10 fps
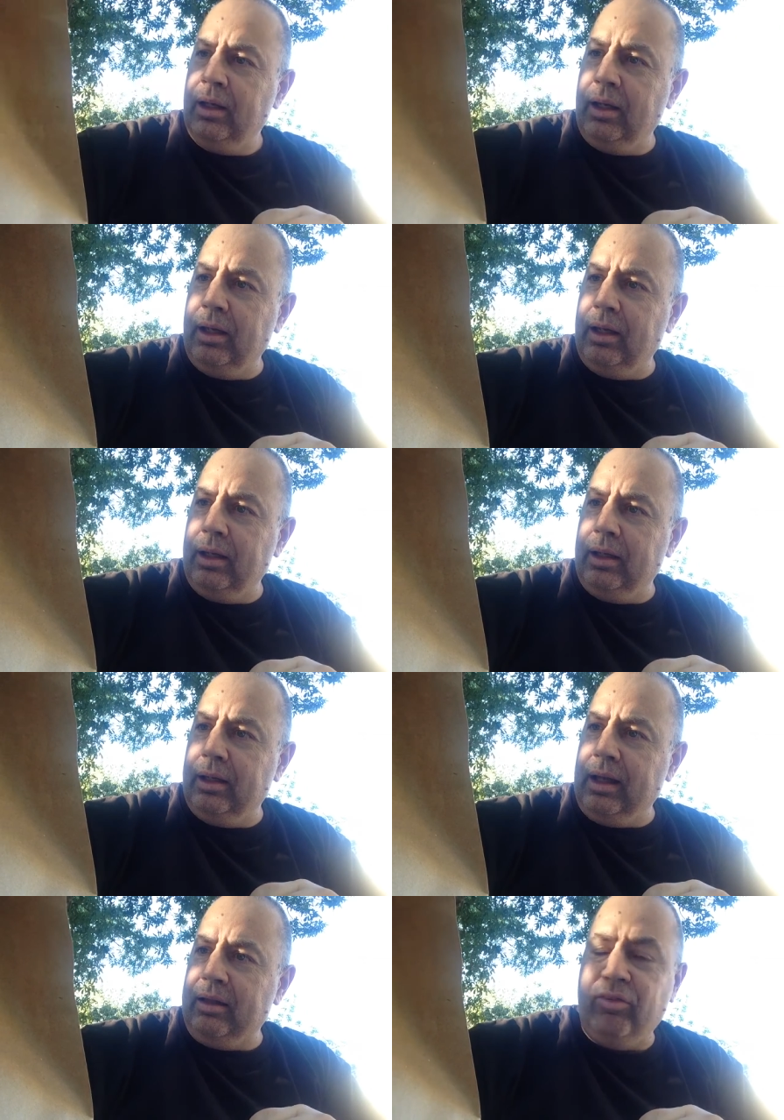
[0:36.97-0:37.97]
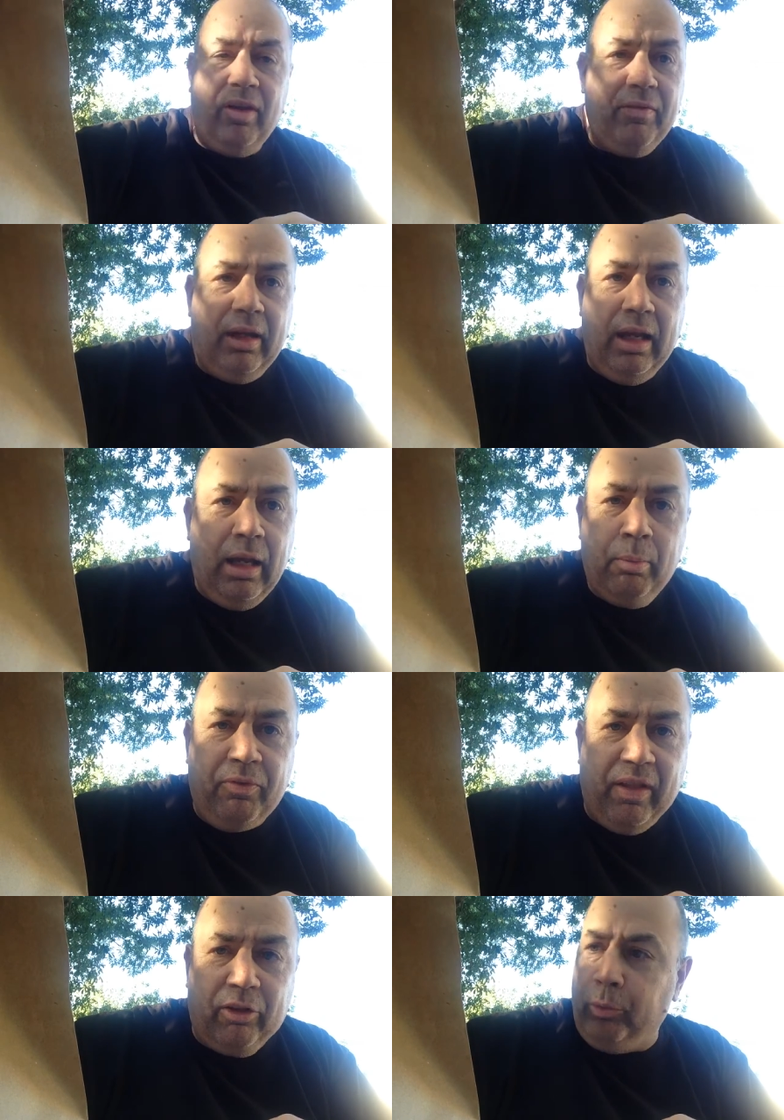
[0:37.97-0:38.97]
uh, at 7 a.m.
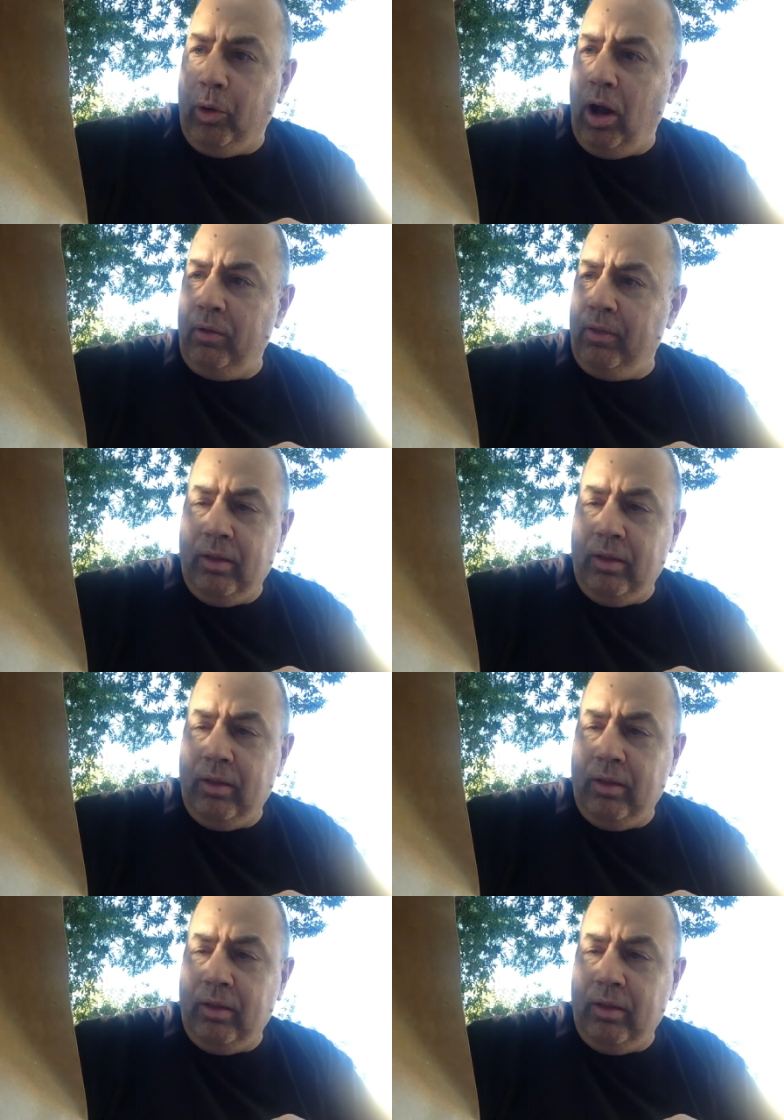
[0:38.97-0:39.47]
If that's wrong,